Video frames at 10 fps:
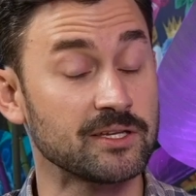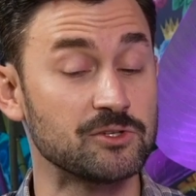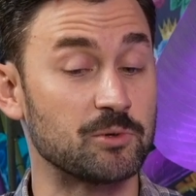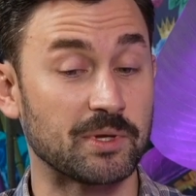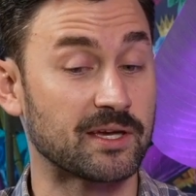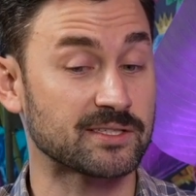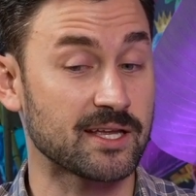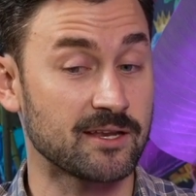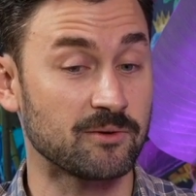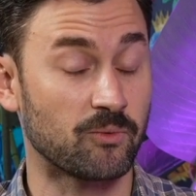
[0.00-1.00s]
into it, because I
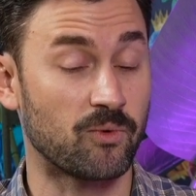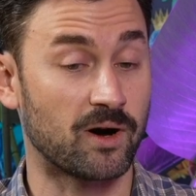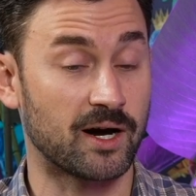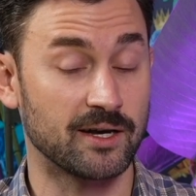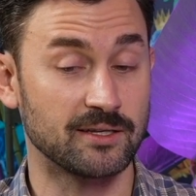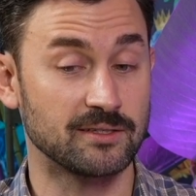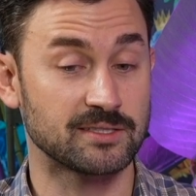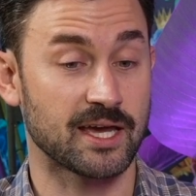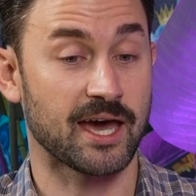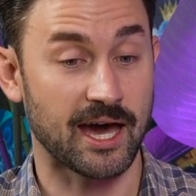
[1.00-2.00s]
didn't want
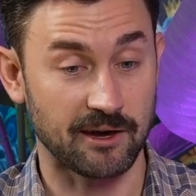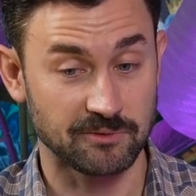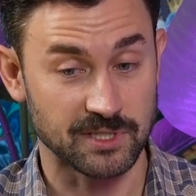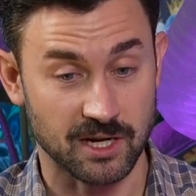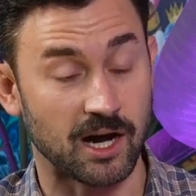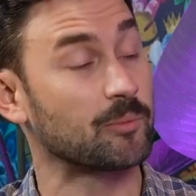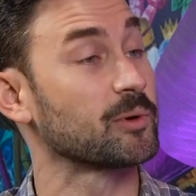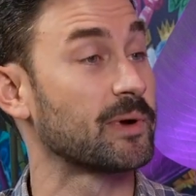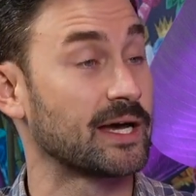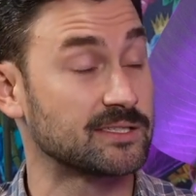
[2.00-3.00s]
to have to
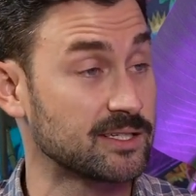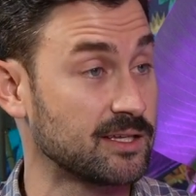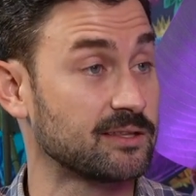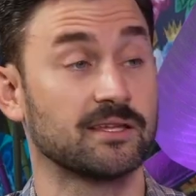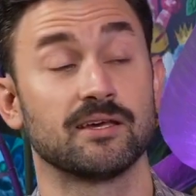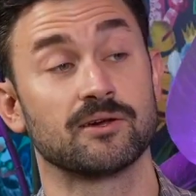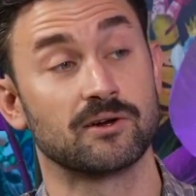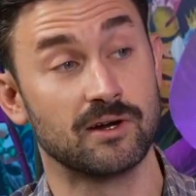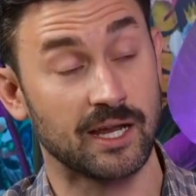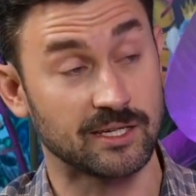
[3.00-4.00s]
compromise anything
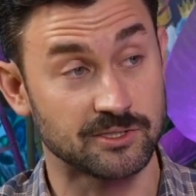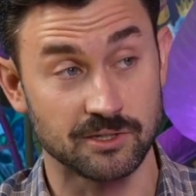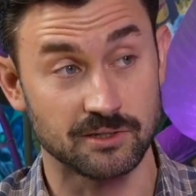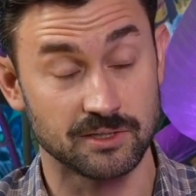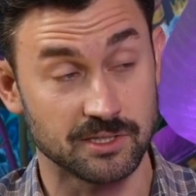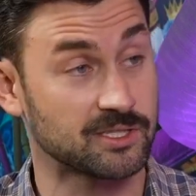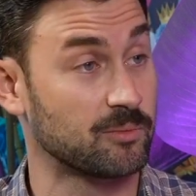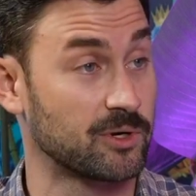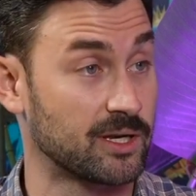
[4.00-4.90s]
or answer to someone